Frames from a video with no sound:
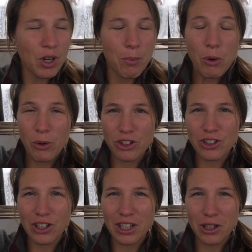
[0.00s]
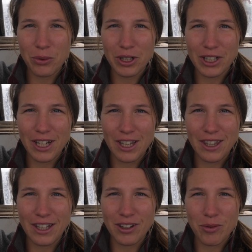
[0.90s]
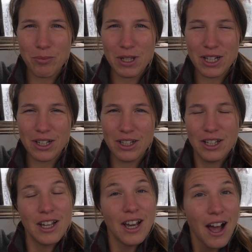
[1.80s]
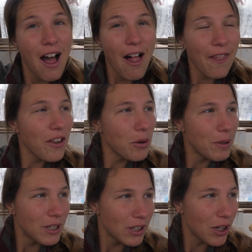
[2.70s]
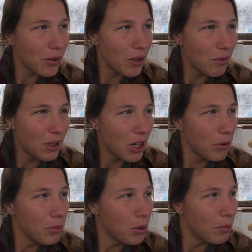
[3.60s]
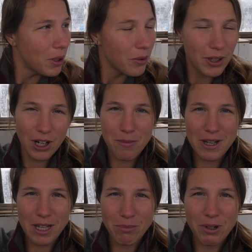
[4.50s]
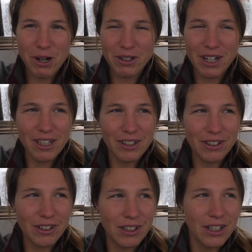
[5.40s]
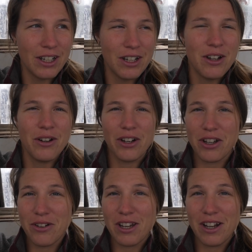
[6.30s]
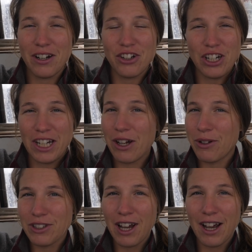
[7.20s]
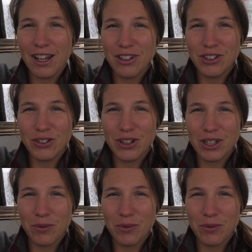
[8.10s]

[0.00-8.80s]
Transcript: But we're still here working. Things have been a little bit slower than we hoped, but we are making progress. We go down and check out what Ty's doing.